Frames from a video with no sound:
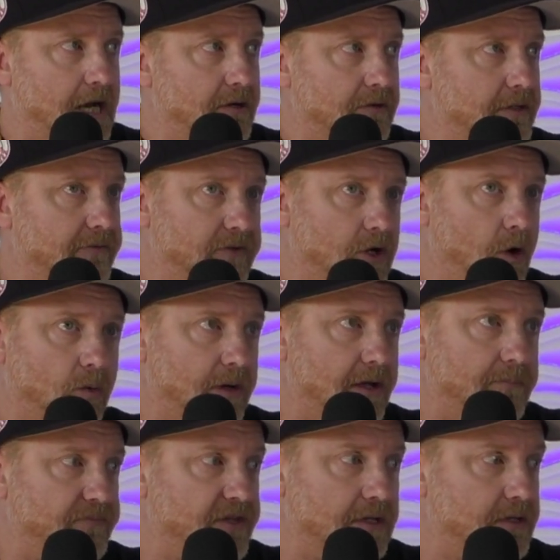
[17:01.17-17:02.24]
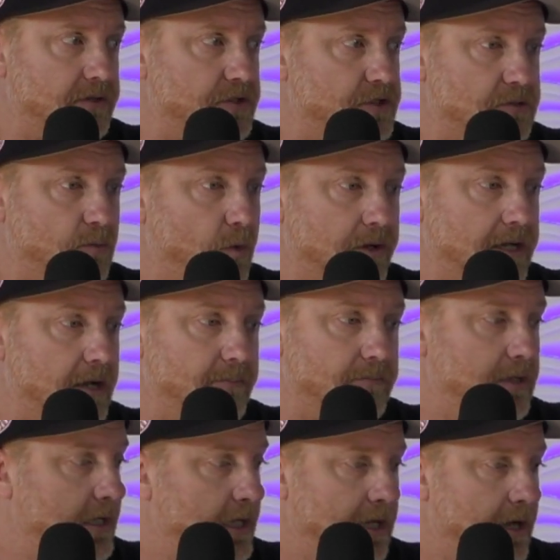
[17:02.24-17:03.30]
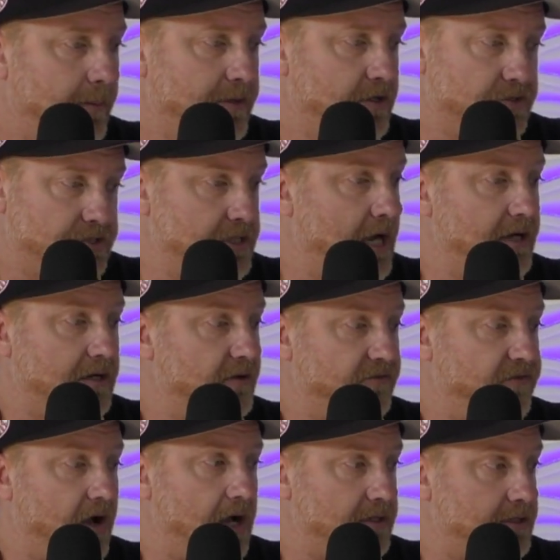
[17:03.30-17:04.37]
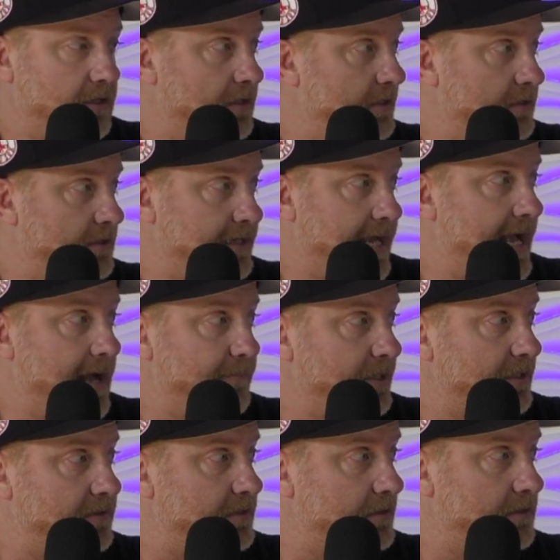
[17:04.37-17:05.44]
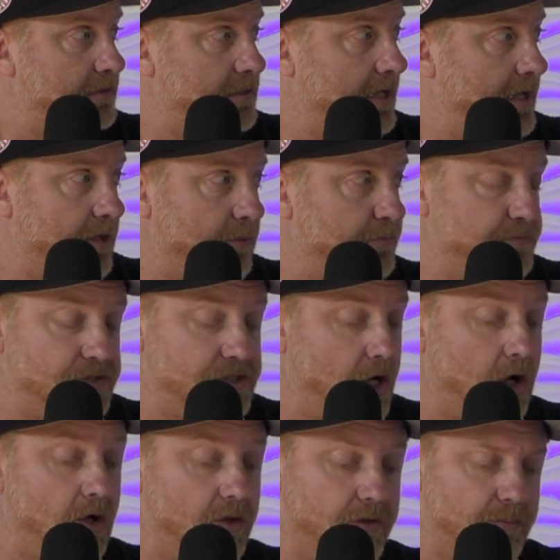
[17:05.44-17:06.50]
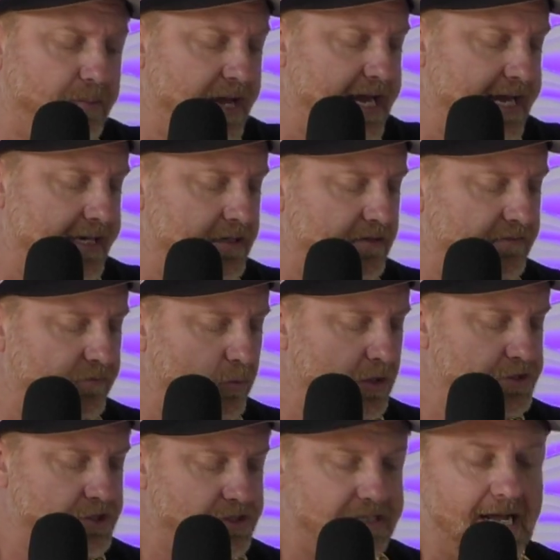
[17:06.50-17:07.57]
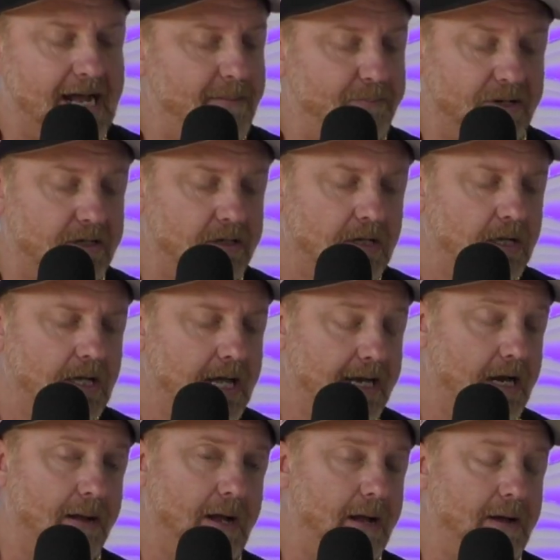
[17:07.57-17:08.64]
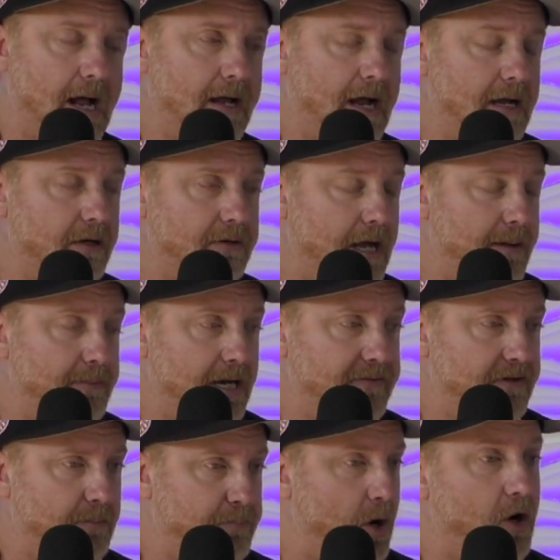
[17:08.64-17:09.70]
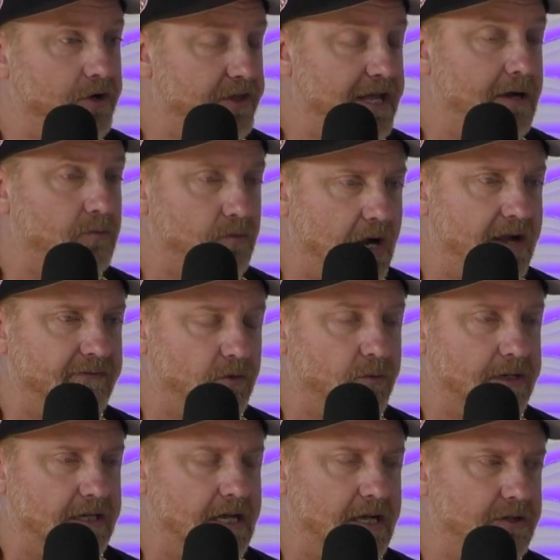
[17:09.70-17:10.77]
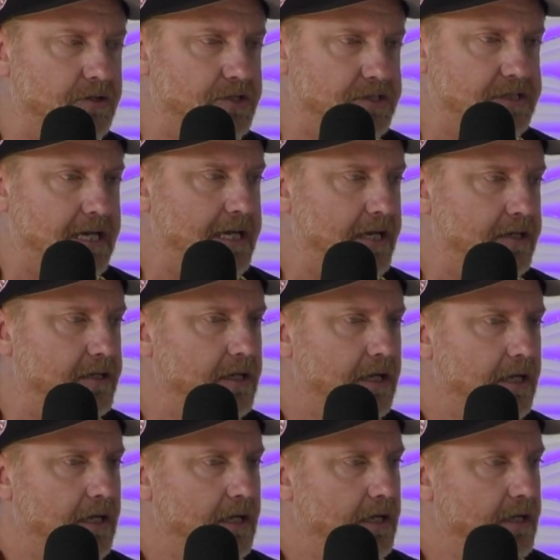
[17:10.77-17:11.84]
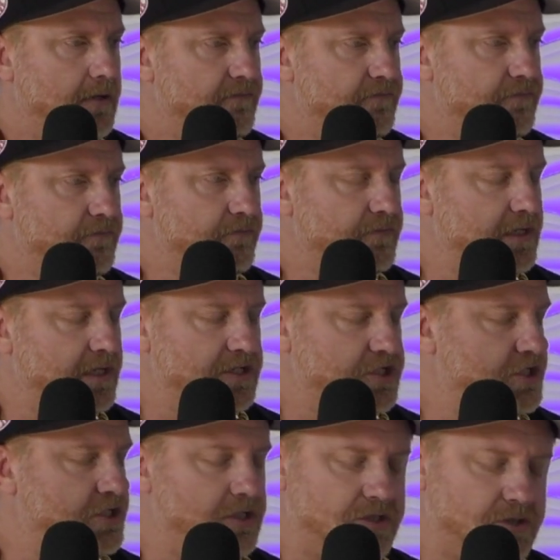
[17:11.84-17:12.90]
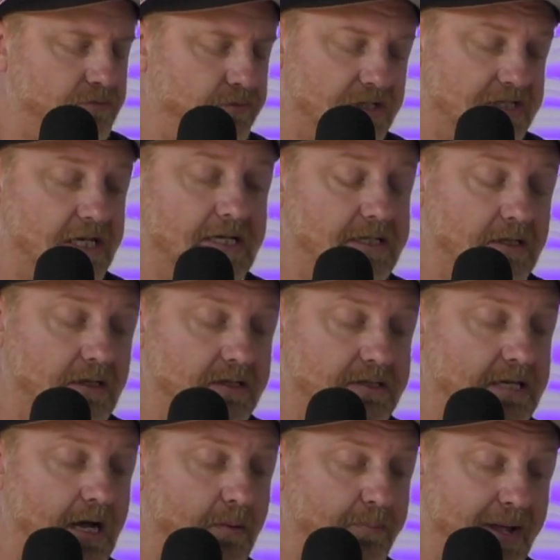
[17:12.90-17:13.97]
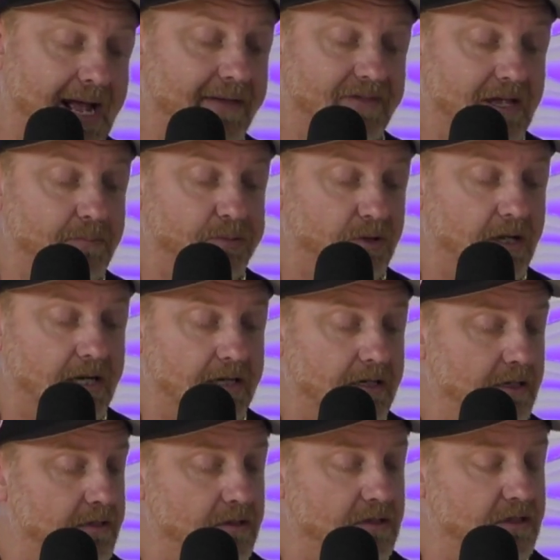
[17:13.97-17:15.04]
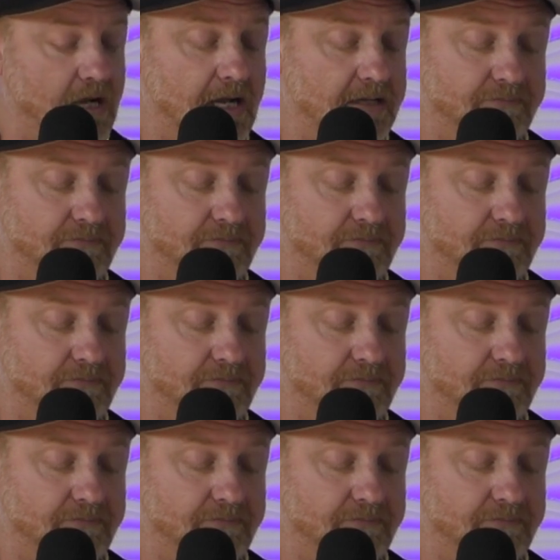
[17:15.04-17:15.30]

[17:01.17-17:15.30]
I don't even know what I'm thinking this morning. I mean, there's not enough vodka in the cabinet to help dull the pain of what just happened. And I'm not even a part of that rivalry, and I understand. It's just ridiculous how bad they played.